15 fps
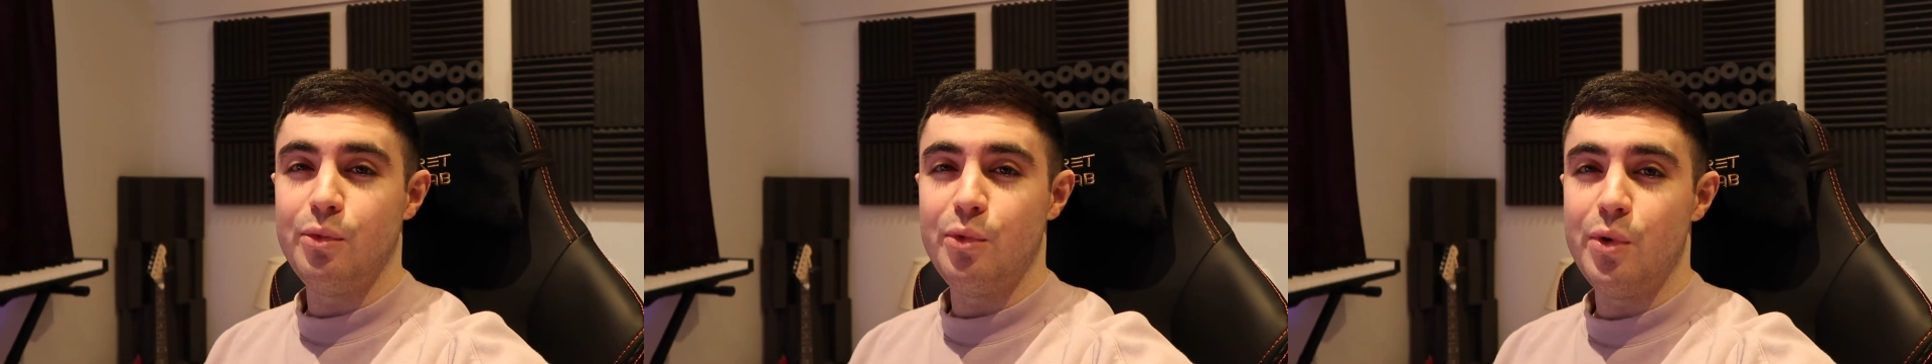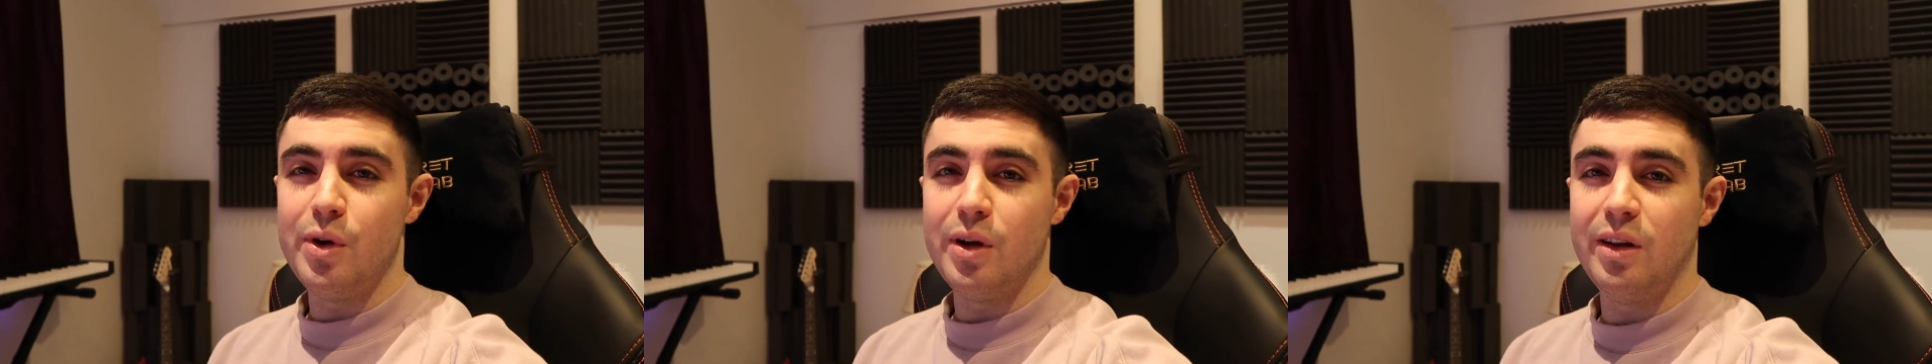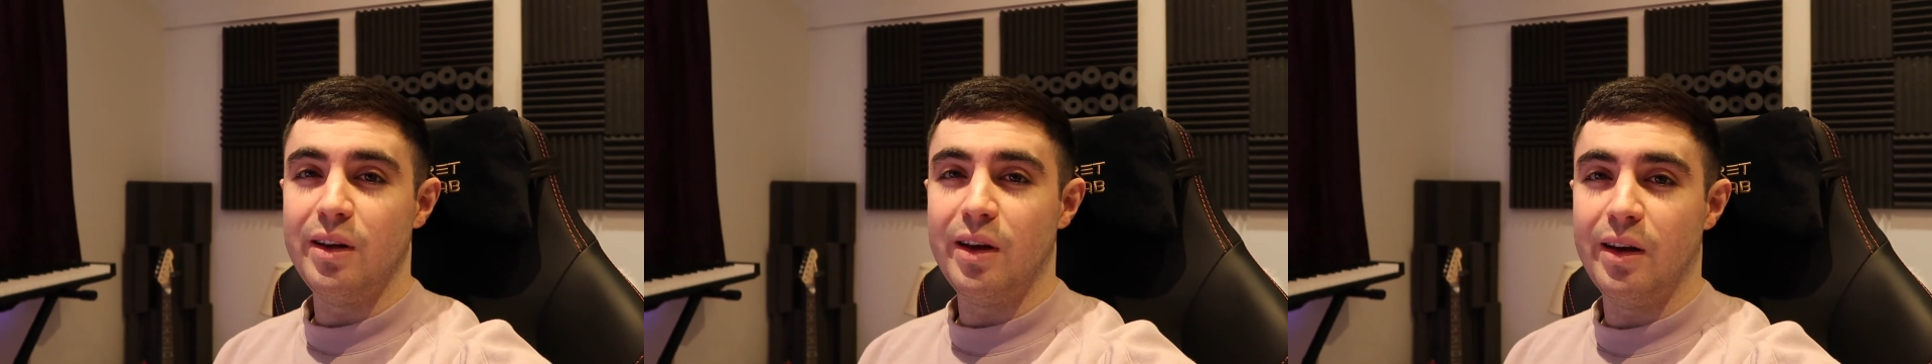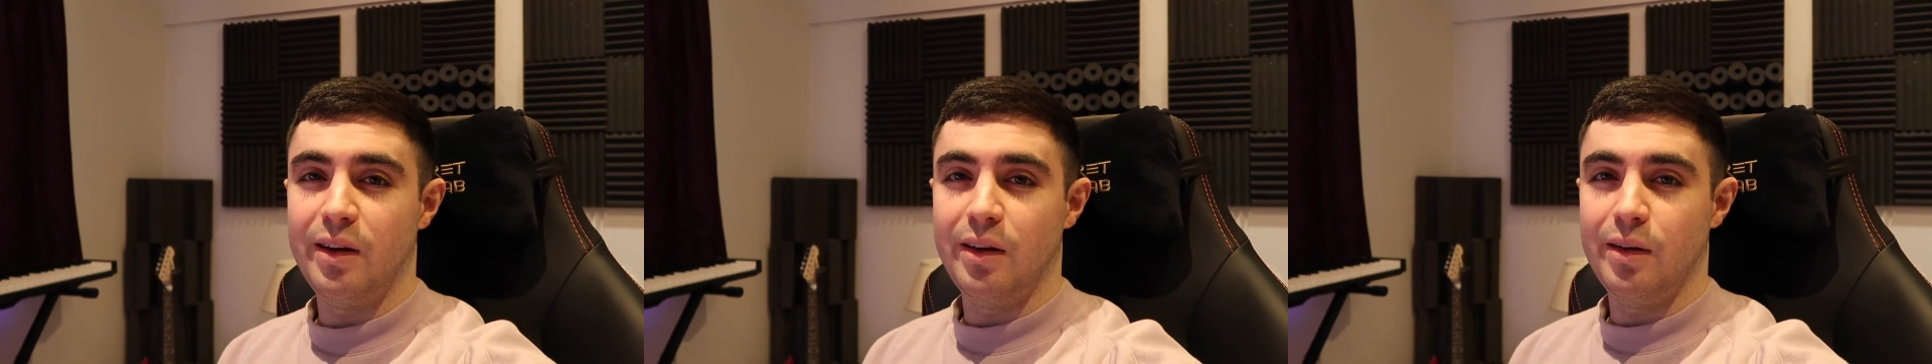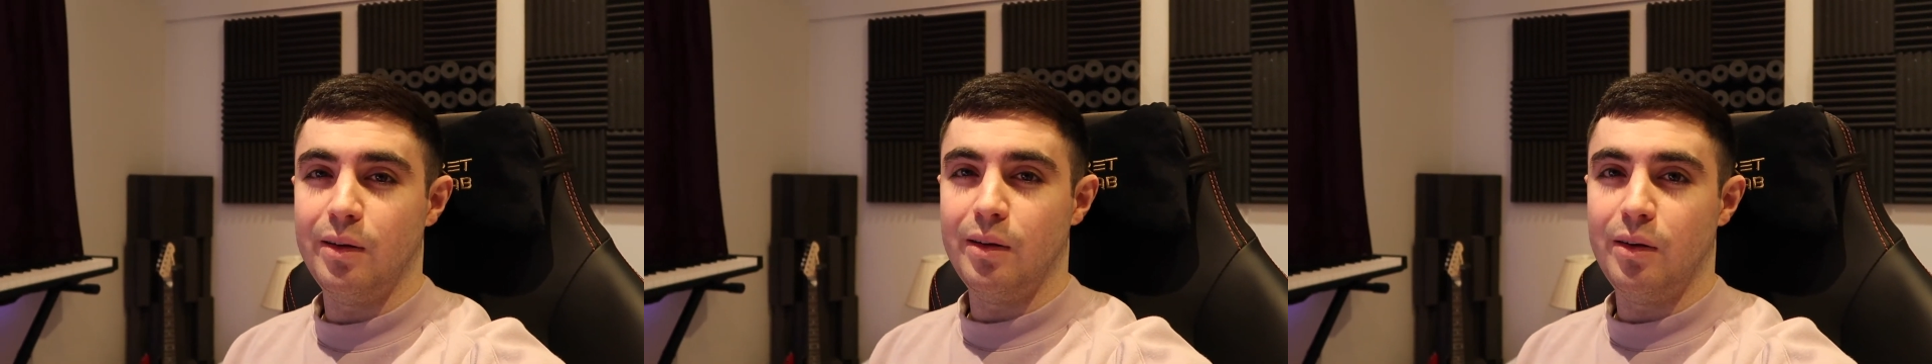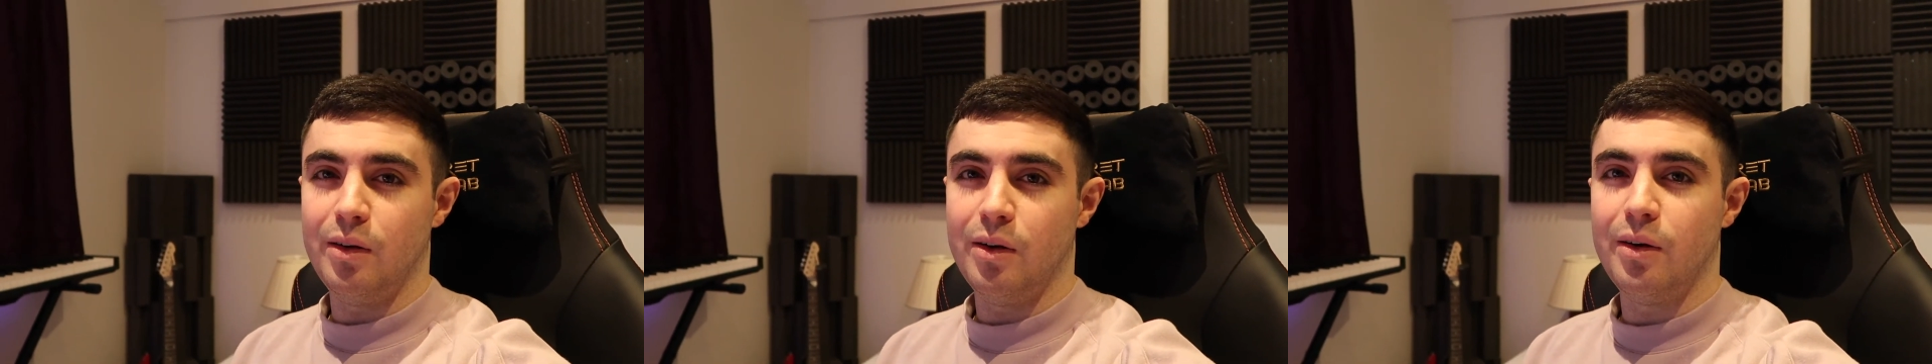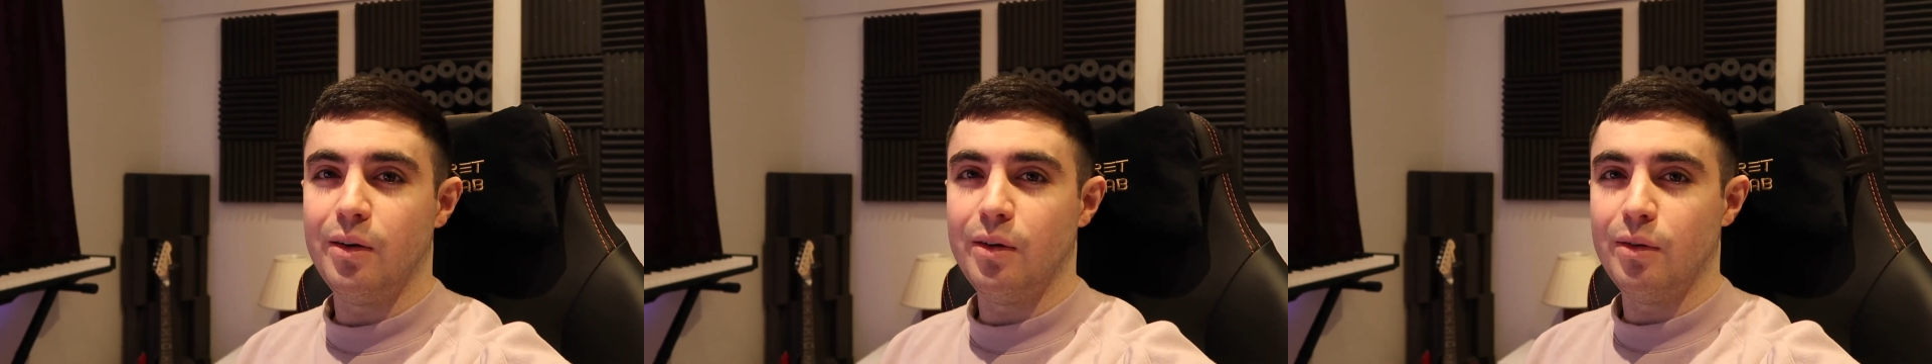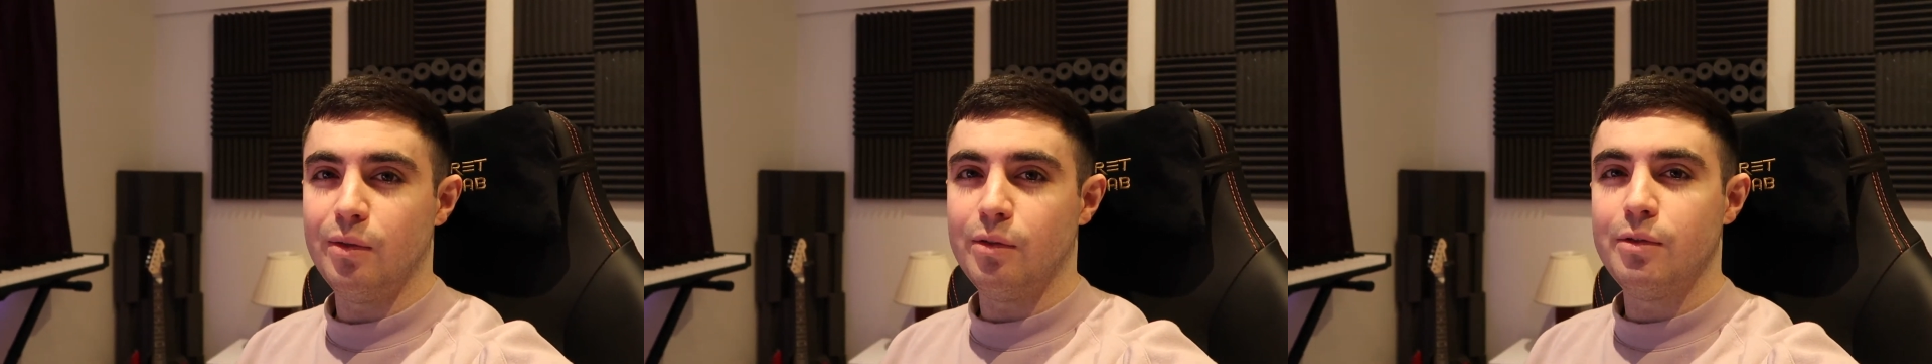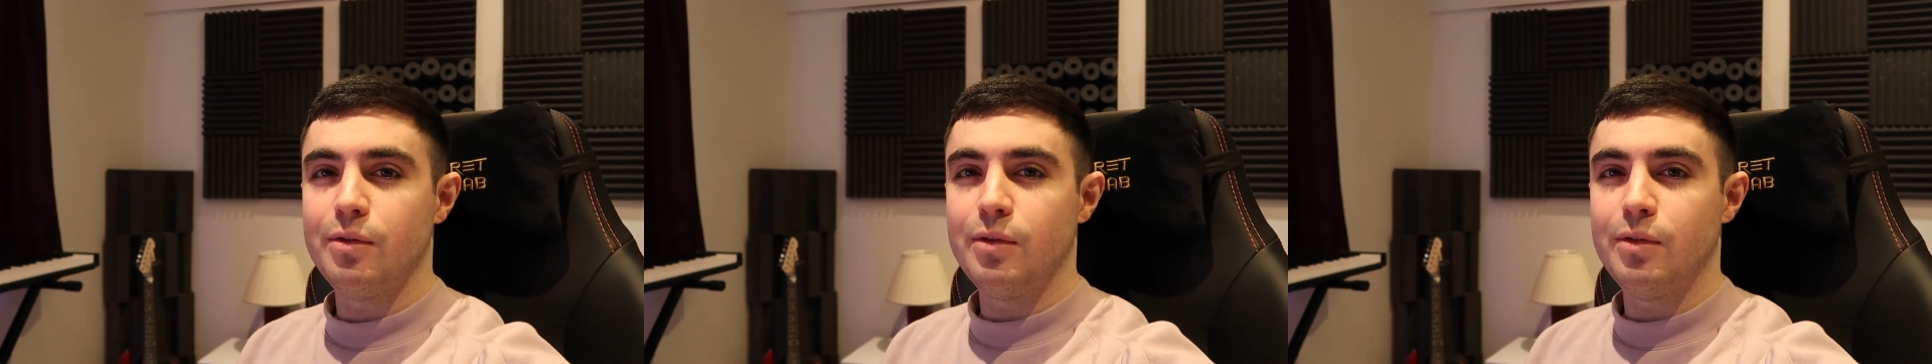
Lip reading: really hating, kind of